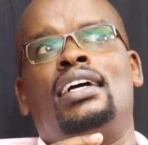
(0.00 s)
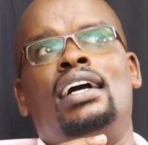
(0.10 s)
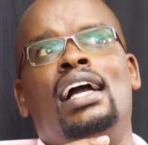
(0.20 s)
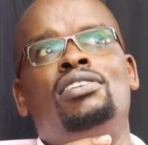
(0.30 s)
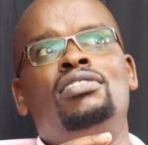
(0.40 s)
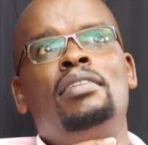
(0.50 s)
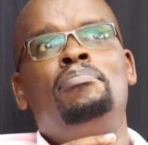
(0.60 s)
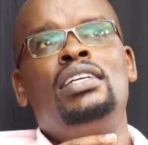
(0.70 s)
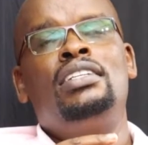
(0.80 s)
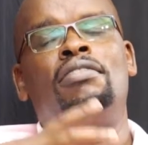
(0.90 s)
can only
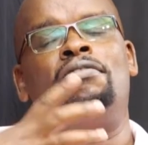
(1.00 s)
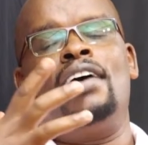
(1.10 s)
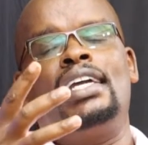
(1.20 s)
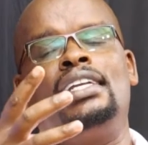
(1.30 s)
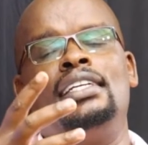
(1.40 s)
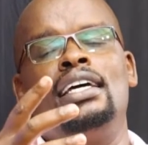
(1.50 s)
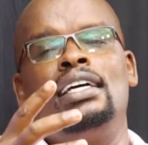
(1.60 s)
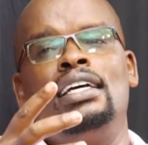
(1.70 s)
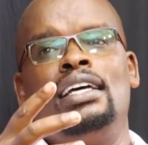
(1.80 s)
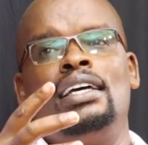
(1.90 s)
be defined
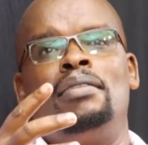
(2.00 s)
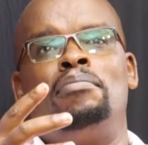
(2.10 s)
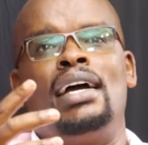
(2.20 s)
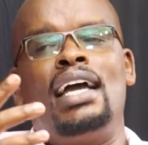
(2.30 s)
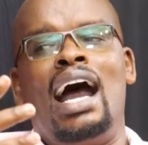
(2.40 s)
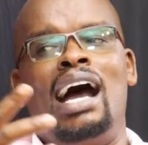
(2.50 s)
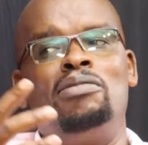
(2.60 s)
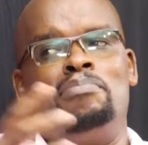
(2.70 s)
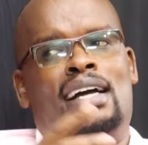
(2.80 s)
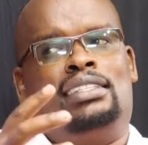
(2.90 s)
by
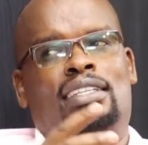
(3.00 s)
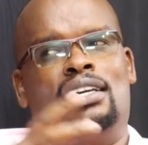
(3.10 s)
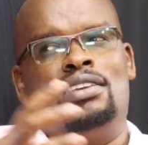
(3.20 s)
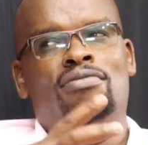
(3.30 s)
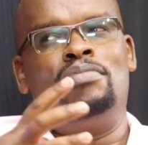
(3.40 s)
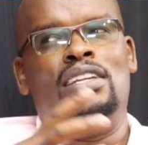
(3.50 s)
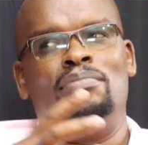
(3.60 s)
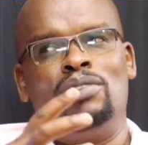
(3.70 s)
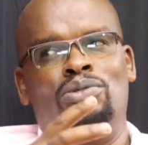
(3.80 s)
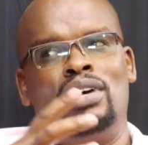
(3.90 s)
how much you've been
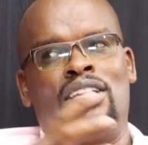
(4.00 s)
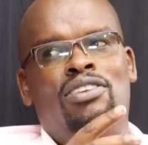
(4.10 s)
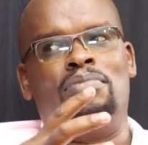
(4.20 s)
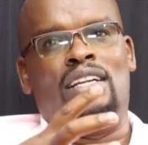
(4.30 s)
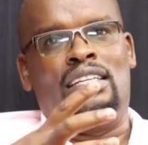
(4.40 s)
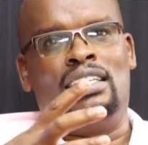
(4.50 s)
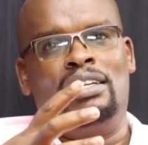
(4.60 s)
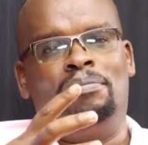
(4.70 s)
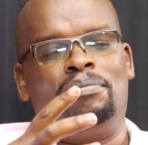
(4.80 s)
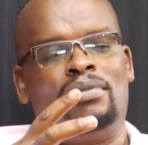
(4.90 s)
able to accumulate
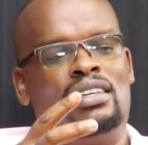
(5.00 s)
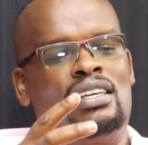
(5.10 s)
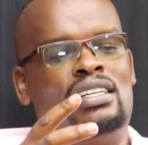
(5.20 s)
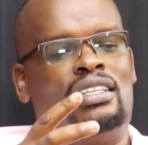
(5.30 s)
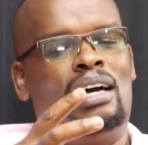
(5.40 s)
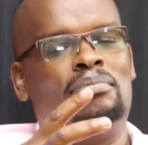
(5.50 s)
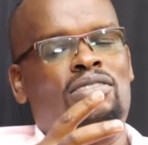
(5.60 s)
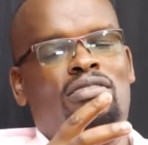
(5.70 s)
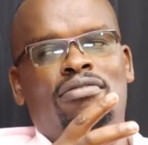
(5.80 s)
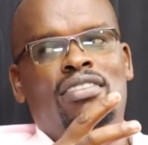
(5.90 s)
in terms
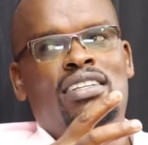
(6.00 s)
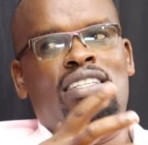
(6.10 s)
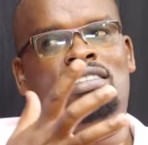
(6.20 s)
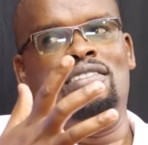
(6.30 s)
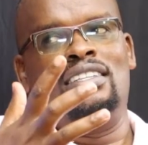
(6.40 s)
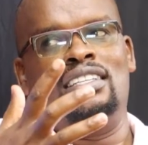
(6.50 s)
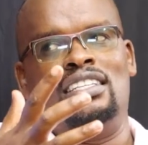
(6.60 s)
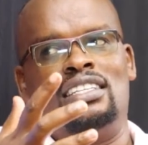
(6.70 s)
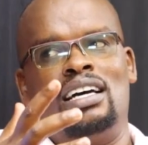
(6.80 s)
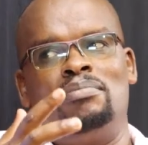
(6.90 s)
of resources,
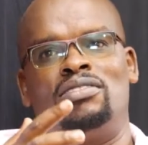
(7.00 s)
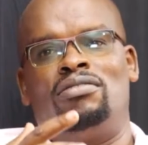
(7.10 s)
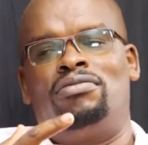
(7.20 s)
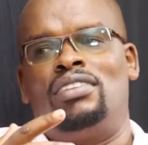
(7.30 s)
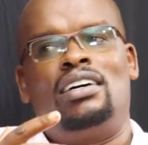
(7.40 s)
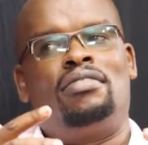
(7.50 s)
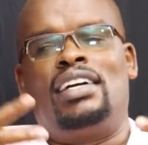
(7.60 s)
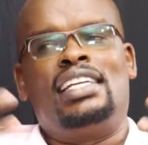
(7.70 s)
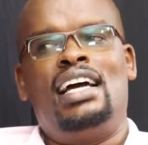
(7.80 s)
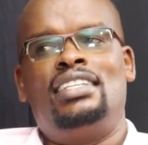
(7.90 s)
in terms of
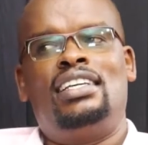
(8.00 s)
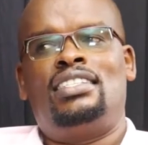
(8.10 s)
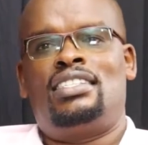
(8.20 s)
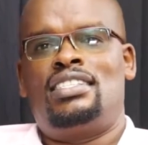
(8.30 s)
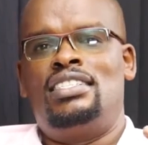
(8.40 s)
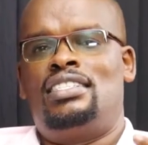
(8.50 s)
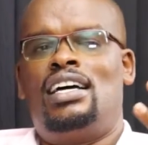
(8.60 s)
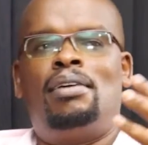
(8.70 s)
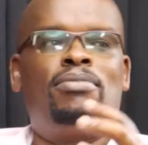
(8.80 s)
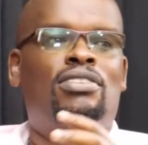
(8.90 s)
finances, in
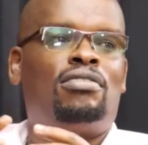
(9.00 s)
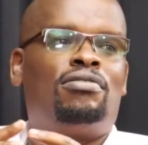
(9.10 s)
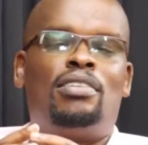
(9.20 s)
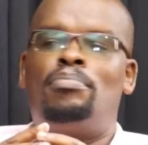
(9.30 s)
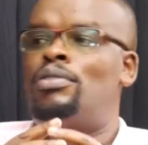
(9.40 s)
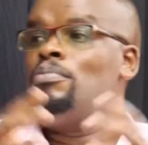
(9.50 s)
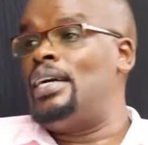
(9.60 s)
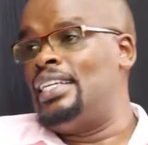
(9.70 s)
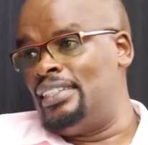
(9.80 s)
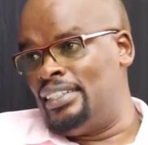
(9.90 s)
terms of
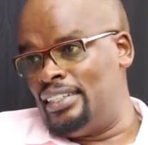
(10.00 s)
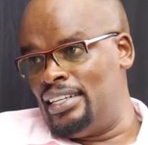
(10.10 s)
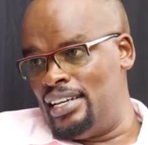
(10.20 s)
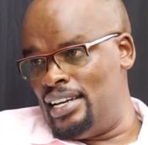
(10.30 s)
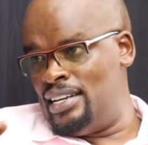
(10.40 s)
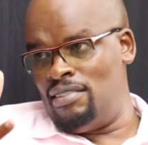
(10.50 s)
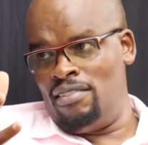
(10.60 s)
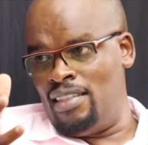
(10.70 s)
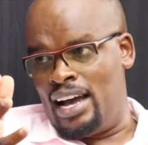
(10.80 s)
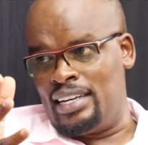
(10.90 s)
properties, and
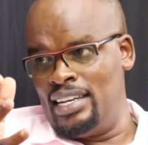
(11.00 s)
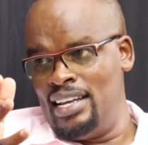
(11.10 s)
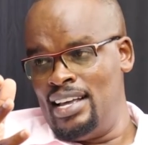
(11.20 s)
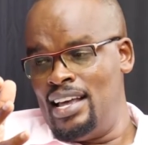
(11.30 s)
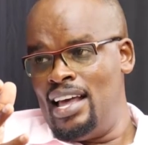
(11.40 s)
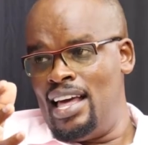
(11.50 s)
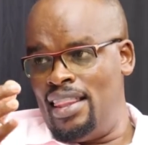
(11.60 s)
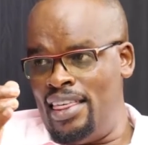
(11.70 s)
all that. And